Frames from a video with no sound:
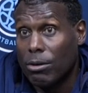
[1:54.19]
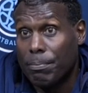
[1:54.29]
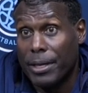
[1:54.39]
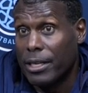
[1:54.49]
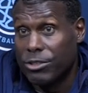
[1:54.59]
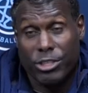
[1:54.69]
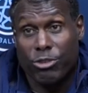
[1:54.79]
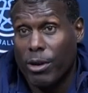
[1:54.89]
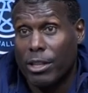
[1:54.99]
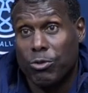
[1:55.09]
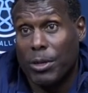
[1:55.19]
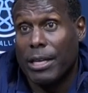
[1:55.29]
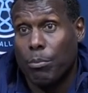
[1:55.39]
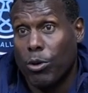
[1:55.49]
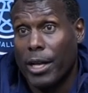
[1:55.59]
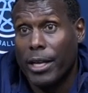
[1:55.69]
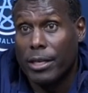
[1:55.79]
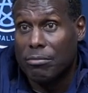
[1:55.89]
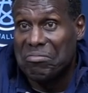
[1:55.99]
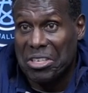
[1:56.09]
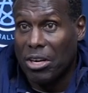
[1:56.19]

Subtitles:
been just training this week and played, and